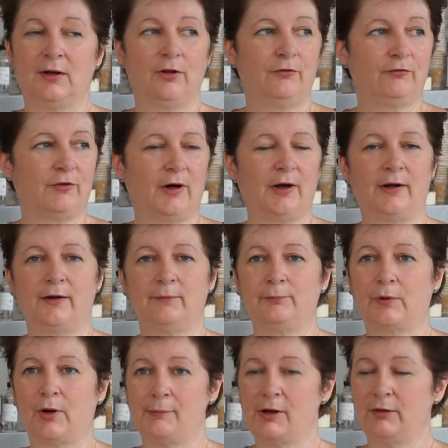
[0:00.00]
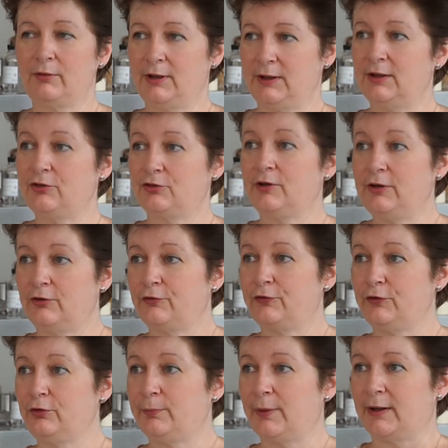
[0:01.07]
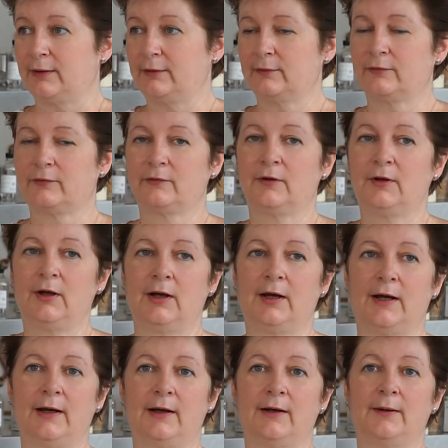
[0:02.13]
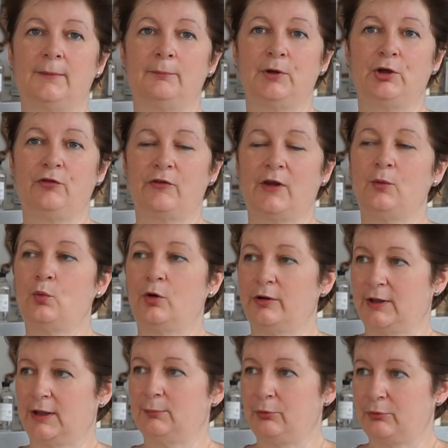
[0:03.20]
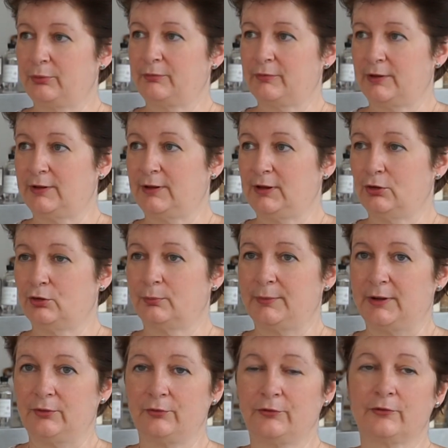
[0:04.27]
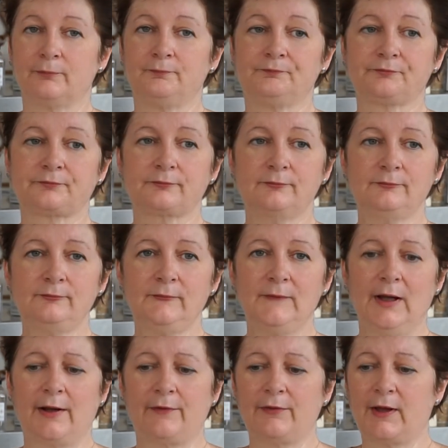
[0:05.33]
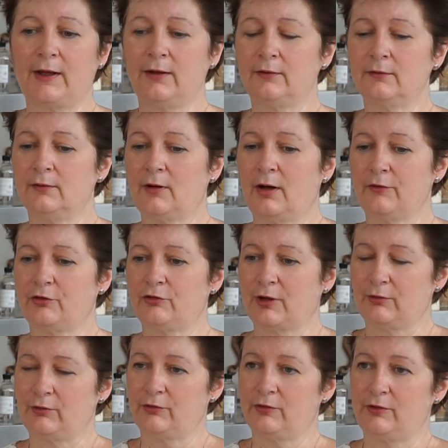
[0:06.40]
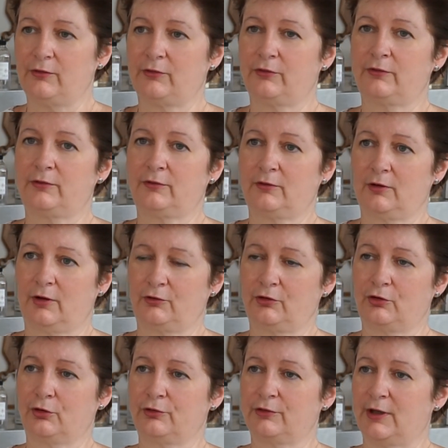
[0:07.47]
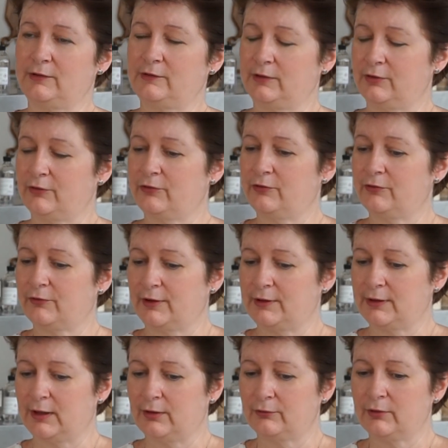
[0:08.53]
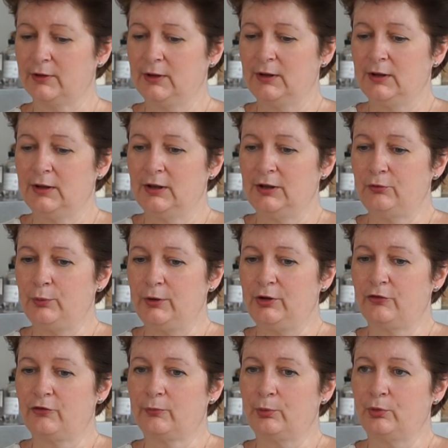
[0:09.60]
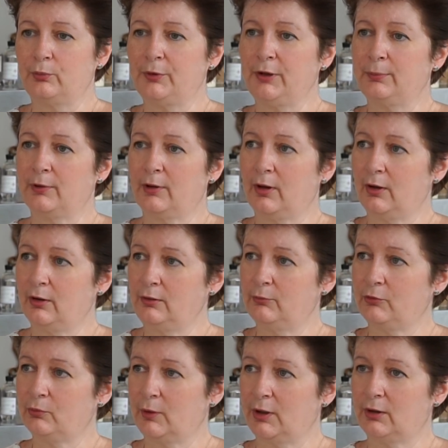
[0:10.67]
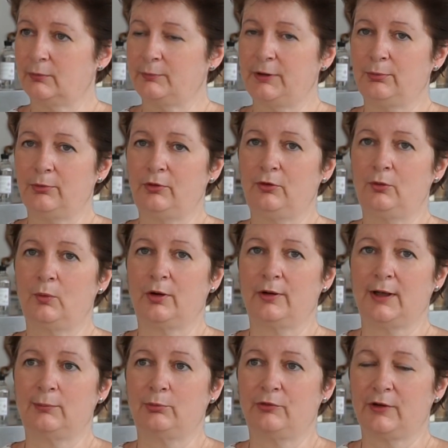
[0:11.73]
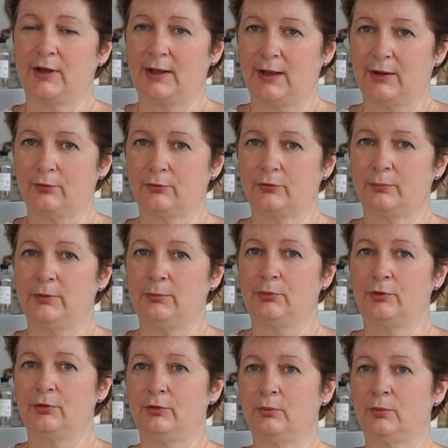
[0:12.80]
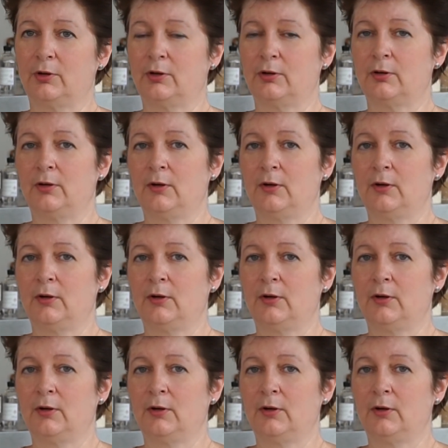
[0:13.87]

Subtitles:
via primarily initially the food banks, because they weren't able to provide any hot meals. And then other charities started contacting us to find out if we could support people at home as well, people who weren't able to get out, people who were